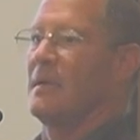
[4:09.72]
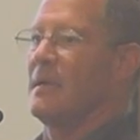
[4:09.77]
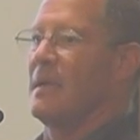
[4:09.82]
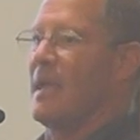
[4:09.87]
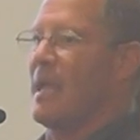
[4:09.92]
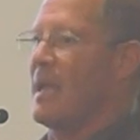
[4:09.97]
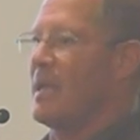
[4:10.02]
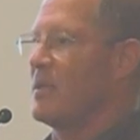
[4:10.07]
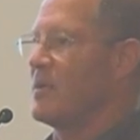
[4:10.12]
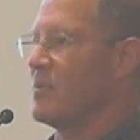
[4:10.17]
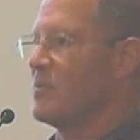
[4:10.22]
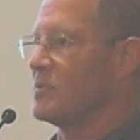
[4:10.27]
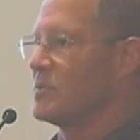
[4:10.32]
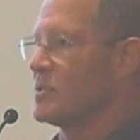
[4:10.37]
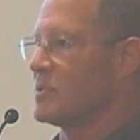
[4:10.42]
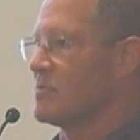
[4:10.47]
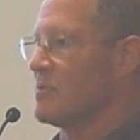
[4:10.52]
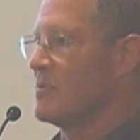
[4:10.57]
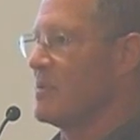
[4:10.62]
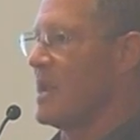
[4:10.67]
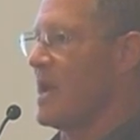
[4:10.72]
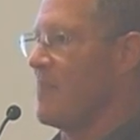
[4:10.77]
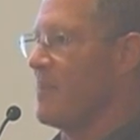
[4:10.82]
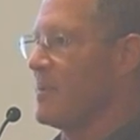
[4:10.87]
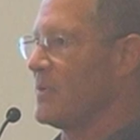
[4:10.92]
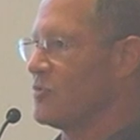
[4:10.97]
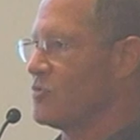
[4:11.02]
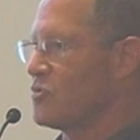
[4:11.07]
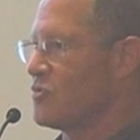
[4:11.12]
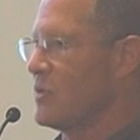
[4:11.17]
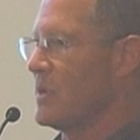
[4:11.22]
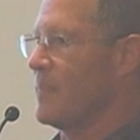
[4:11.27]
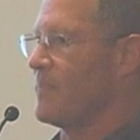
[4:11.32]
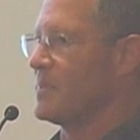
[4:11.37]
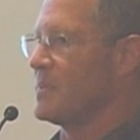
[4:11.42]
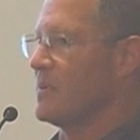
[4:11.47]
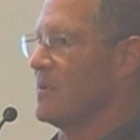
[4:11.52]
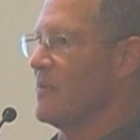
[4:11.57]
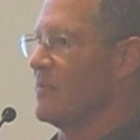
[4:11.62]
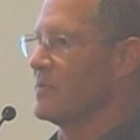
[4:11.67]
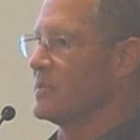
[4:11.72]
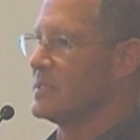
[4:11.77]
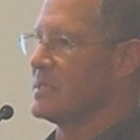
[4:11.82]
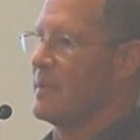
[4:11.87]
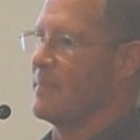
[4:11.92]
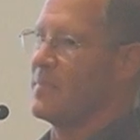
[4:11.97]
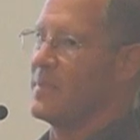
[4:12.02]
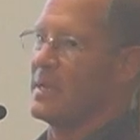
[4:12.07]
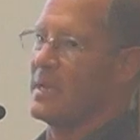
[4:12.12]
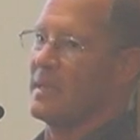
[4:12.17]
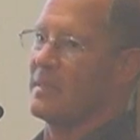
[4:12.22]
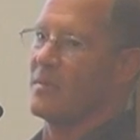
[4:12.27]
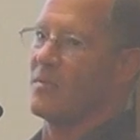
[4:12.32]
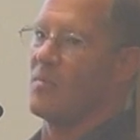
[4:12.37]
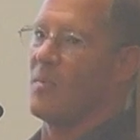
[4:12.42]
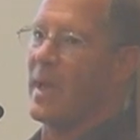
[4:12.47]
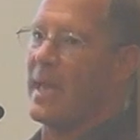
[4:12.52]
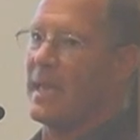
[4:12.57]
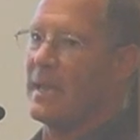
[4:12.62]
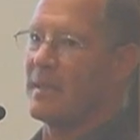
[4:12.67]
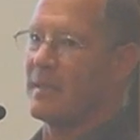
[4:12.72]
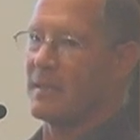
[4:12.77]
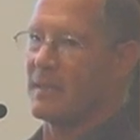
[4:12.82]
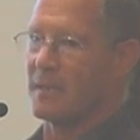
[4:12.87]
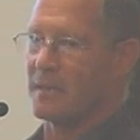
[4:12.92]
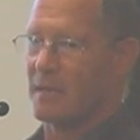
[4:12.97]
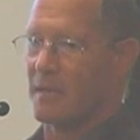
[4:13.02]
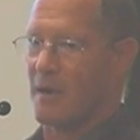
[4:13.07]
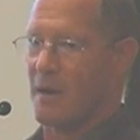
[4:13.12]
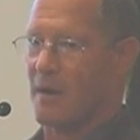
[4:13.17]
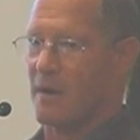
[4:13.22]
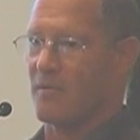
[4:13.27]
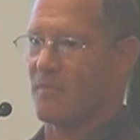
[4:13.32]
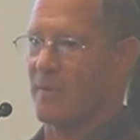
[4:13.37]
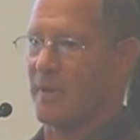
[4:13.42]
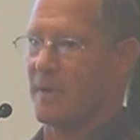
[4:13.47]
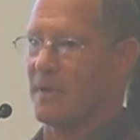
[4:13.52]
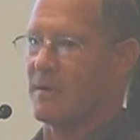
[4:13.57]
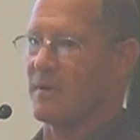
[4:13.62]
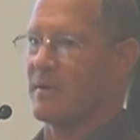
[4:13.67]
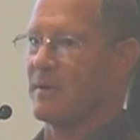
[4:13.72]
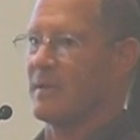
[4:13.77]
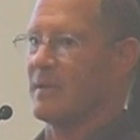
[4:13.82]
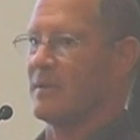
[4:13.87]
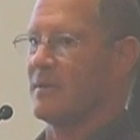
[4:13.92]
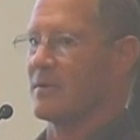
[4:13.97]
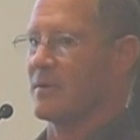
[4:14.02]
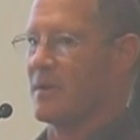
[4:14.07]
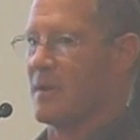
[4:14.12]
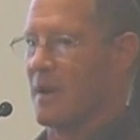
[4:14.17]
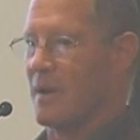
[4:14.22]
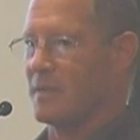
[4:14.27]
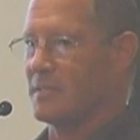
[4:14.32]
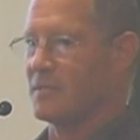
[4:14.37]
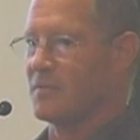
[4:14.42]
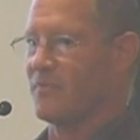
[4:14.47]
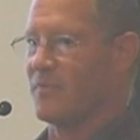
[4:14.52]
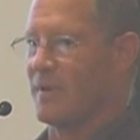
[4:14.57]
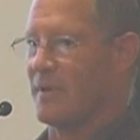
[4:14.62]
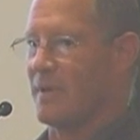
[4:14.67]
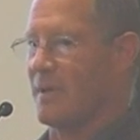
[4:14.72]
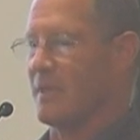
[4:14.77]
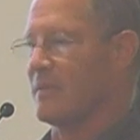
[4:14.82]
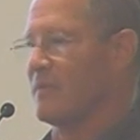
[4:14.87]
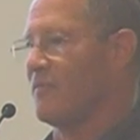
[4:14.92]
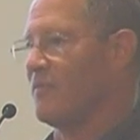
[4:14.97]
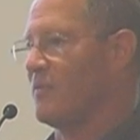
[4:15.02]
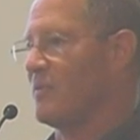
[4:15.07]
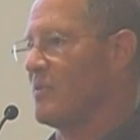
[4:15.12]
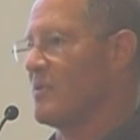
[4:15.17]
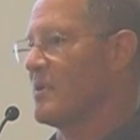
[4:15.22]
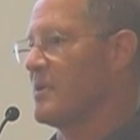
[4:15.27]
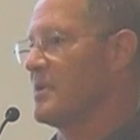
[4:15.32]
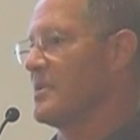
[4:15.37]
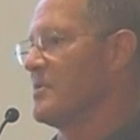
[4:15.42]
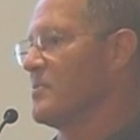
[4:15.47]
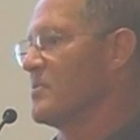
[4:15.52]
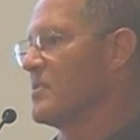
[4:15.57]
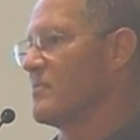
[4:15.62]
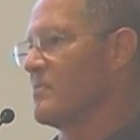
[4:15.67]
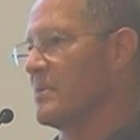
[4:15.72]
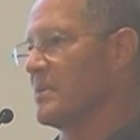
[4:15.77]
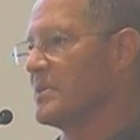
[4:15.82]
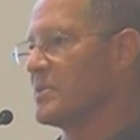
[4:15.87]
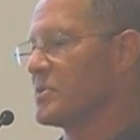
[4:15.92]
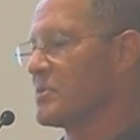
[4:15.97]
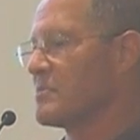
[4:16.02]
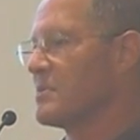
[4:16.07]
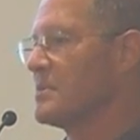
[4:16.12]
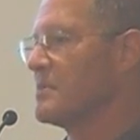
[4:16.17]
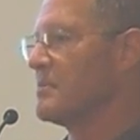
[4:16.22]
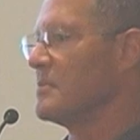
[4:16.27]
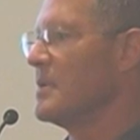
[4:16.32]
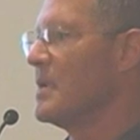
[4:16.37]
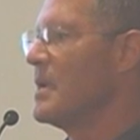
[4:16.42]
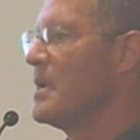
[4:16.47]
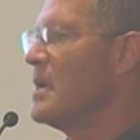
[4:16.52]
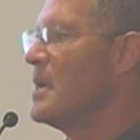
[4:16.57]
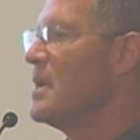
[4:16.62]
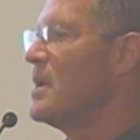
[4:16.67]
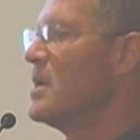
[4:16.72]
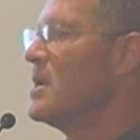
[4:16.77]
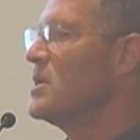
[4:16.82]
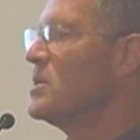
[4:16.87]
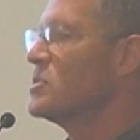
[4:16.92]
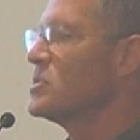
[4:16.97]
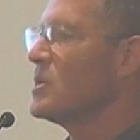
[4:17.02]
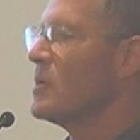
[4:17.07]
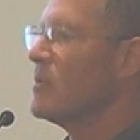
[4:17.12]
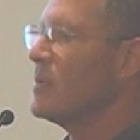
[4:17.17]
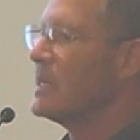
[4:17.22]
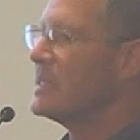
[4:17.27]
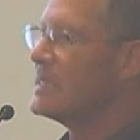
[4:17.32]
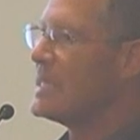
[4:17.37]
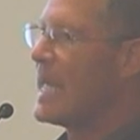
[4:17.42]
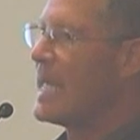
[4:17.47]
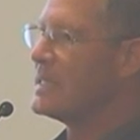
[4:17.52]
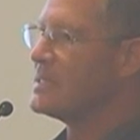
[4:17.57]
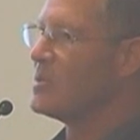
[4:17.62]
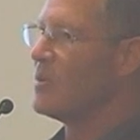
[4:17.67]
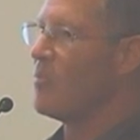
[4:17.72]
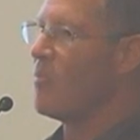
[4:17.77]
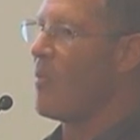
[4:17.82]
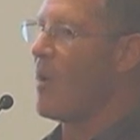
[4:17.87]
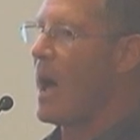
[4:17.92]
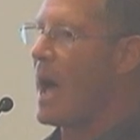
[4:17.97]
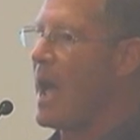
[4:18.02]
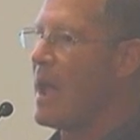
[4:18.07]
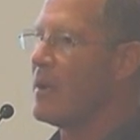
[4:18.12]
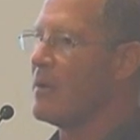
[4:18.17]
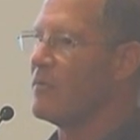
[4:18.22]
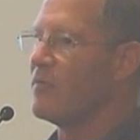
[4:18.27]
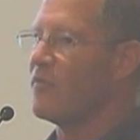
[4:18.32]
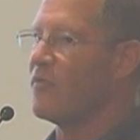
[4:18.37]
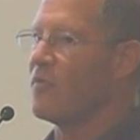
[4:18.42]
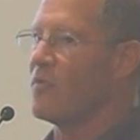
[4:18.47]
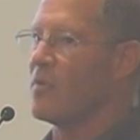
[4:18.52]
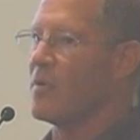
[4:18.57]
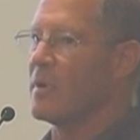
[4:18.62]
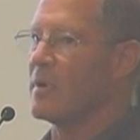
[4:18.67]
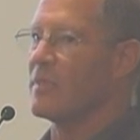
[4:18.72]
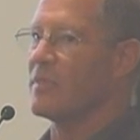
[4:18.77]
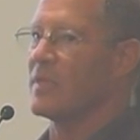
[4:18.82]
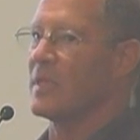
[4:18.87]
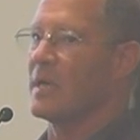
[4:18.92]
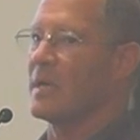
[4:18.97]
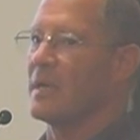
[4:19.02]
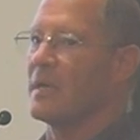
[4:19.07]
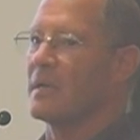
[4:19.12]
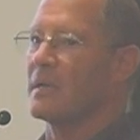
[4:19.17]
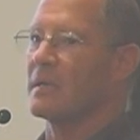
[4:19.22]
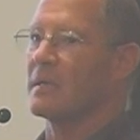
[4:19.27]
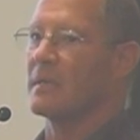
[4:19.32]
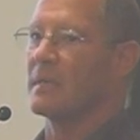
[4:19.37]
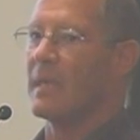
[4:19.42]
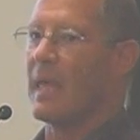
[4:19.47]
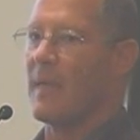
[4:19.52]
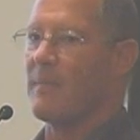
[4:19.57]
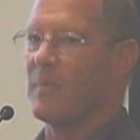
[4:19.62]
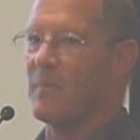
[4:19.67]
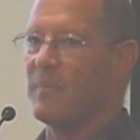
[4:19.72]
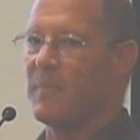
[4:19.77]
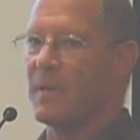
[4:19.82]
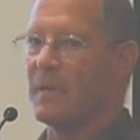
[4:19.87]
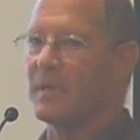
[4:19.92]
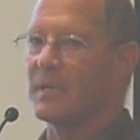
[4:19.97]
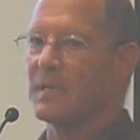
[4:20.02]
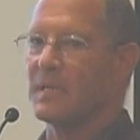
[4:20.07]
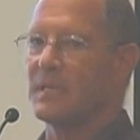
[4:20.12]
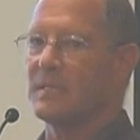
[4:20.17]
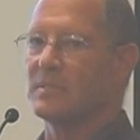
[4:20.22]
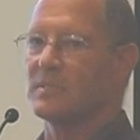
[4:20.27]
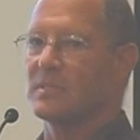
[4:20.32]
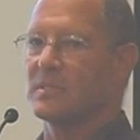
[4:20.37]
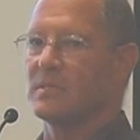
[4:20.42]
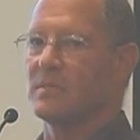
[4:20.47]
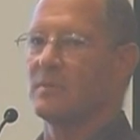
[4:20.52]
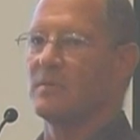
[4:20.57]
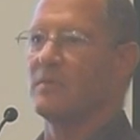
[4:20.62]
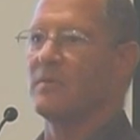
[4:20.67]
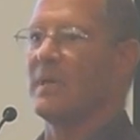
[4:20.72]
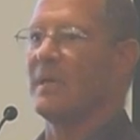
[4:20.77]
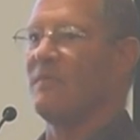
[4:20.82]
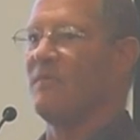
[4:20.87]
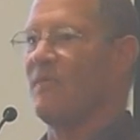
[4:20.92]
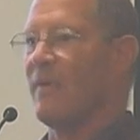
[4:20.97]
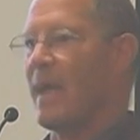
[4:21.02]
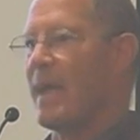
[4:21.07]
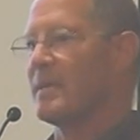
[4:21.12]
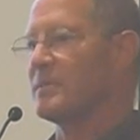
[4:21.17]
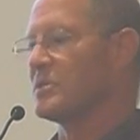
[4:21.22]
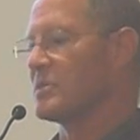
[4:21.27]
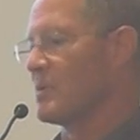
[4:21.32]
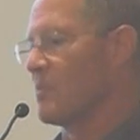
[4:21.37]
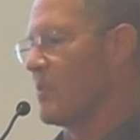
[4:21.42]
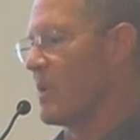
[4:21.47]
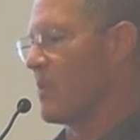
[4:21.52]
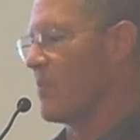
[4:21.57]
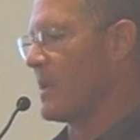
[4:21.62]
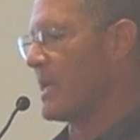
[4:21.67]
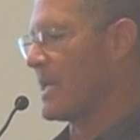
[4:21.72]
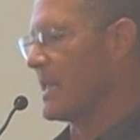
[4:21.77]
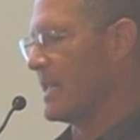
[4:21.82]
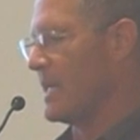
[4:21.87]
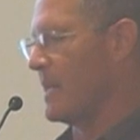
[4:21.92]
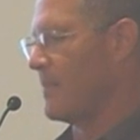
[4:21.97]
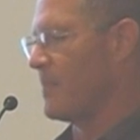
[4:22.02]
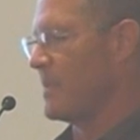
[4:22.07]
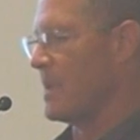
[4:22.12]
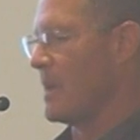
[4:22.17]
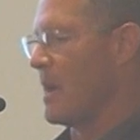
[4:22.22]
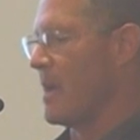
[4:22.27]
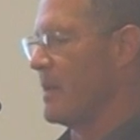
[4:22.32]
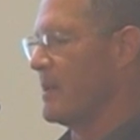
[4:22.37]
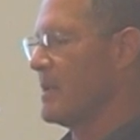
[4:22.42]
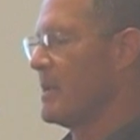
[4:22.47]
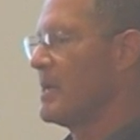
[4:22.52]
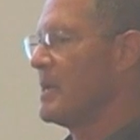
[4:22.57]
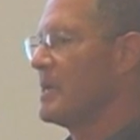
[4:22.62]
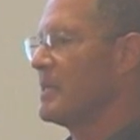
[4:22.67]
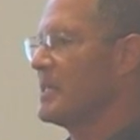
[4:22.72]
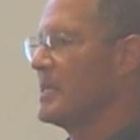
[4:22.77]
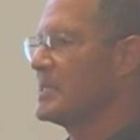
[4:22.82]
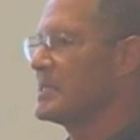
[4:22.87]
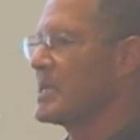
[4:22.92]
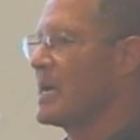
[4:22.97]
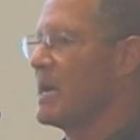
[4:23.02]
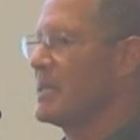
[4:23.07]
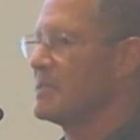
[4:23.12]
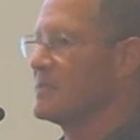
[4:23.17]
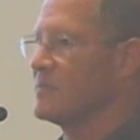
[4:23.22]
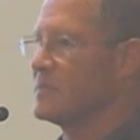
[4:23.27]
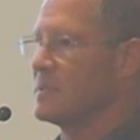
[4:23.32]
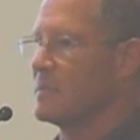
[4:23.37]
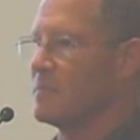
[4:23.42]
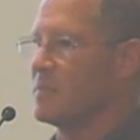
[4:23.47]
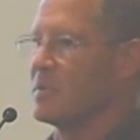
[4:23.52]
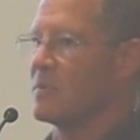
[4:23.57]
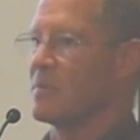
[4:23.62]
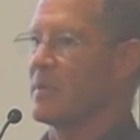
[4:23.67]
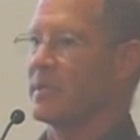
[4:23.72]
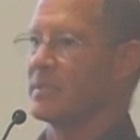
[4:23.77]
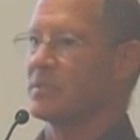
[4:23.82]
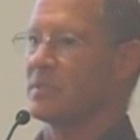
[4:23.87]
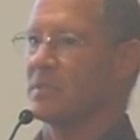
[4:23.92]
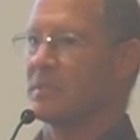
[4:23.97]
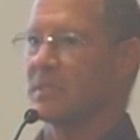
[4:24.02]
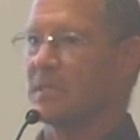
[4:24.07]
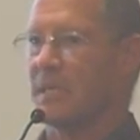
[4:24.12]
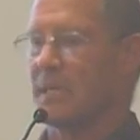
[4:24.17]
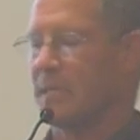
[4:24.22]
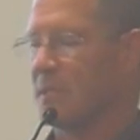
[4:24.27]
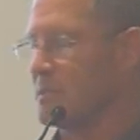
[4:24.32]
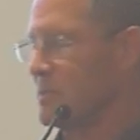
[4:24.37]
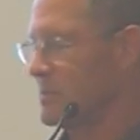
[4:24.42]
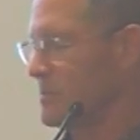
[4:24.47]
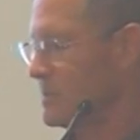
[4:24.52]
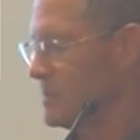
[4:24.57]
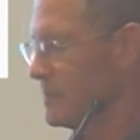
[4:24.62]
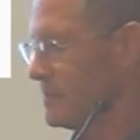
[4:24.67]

and you screwed up and tripped over something on the way to the card reader, and your cards fell on the floor, you were really screwed. So it takes a while for the capabilities to advance to where we can get beyond these kinds of simple questions and answers.